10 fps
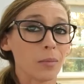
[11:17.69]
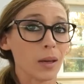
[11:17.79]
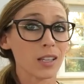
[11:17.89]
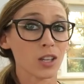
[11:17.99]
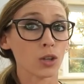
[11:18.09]
it
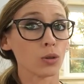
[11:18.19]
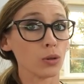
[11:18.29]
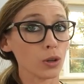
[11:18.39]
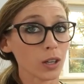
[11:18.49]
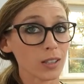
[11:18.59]
makes it
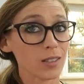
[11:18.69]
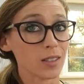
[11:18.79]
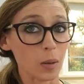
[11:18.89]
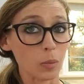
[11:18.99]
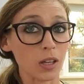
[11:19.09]
look
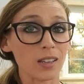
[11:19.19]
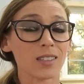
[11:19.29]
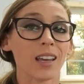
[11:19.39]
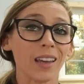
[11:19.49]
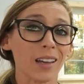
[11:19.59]

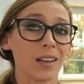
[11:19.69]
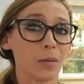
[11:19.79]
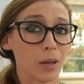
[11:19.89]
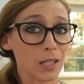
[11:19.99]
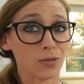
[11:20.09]
seamless, and
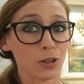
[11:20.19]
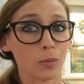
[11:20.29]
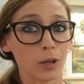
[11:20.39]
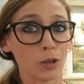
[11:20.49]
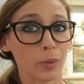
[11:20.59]
it makes for
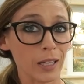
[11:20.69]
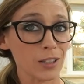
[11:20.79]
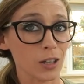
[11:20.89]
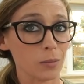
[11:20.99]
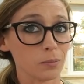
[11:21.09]
a better
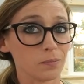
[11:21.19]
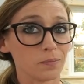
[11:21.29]
paint job.